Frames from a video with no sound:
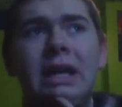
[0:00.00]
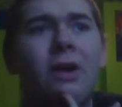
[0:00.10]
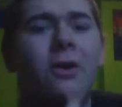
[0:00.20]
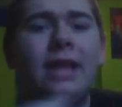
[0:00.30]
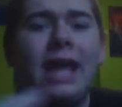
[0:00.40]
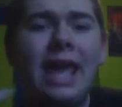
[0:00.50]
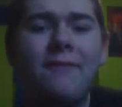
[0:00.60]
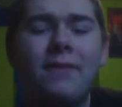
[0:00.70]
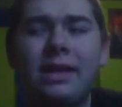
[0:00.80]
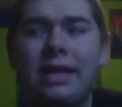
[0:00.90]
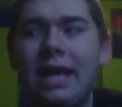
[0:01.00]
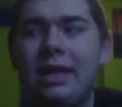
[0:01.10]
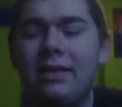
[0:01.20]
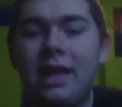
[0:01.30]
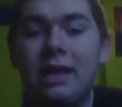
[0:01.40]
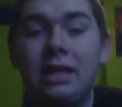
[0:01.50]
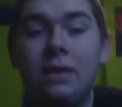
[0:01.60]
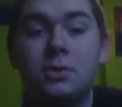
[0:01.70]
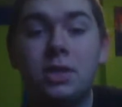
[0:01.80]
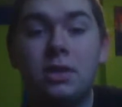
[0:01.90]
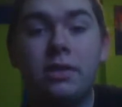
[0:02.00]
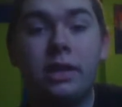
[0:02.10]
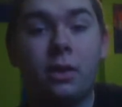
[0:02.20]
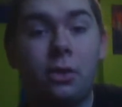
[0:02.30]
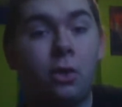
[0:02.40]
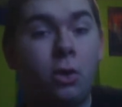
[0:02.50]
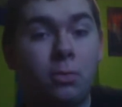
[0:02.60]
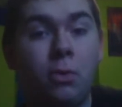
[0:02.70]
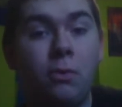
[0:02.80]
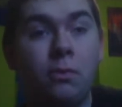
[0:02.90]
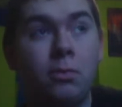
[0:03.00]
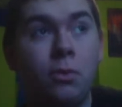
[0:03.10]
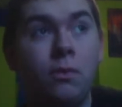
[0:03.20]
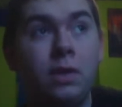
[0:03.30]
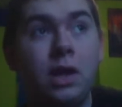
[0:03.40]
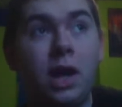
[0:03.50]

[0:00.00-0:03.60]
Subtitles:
I heard that Evangelion's ending, which is like the third movie,